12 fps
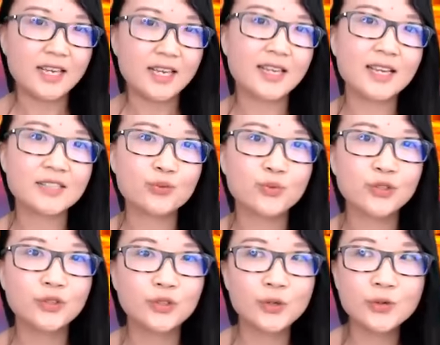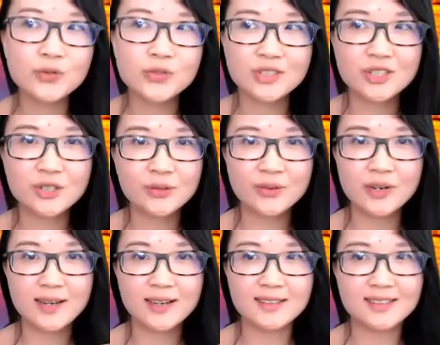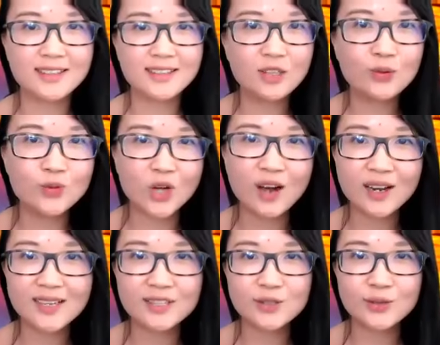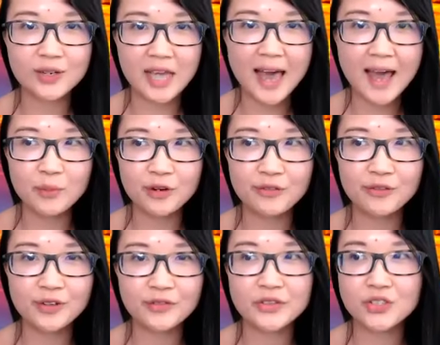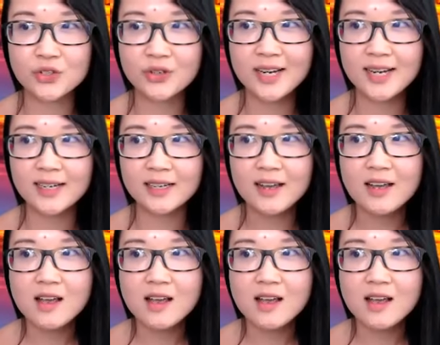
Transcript: it gets reduced to you talking to a camera in front of a screen,